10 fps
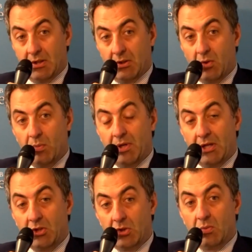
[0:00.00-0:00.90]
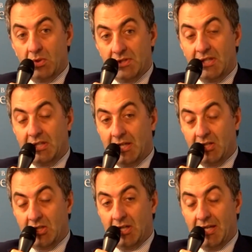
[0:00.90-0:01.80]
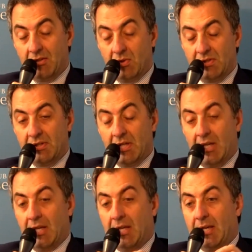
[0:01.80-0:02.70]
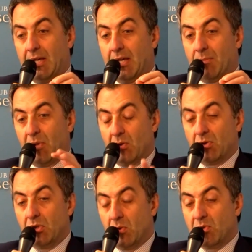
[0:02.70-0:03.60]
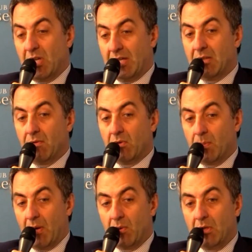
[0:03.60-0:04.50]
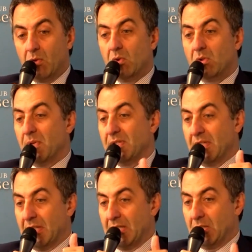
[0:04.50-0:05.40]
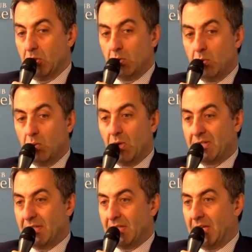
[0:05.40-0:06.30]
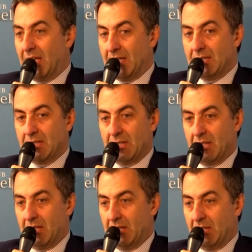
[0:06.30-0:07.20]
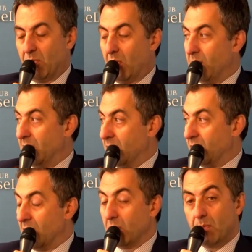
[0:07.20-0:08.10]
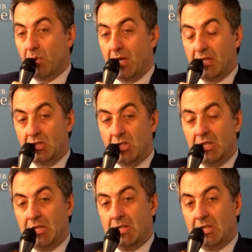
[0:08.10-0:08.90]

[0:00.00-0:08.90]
cooperation with Central Asia countries. Because the objective of Repower EU is basically to accelerate deployment of renewable energy,